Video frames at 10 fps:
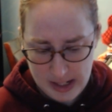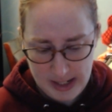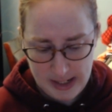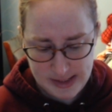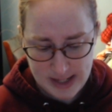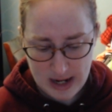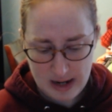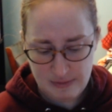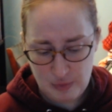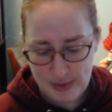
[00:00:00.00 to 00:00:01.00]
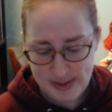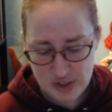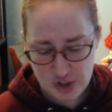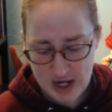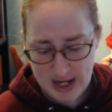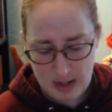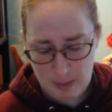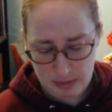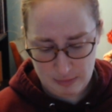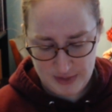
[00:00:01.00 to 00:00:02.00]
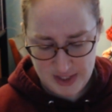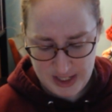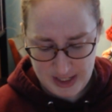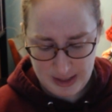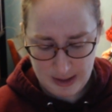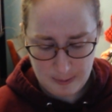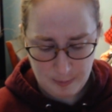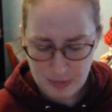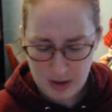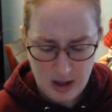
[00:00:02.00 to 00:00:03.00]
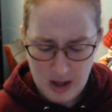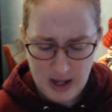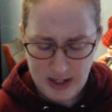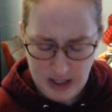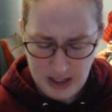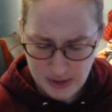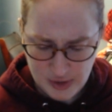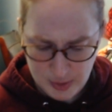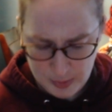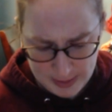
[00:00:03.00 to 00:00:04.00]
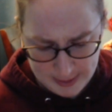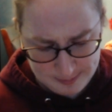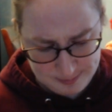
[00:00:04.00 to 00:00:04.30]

he said in a voice shaky with fatigue. "I can't do it."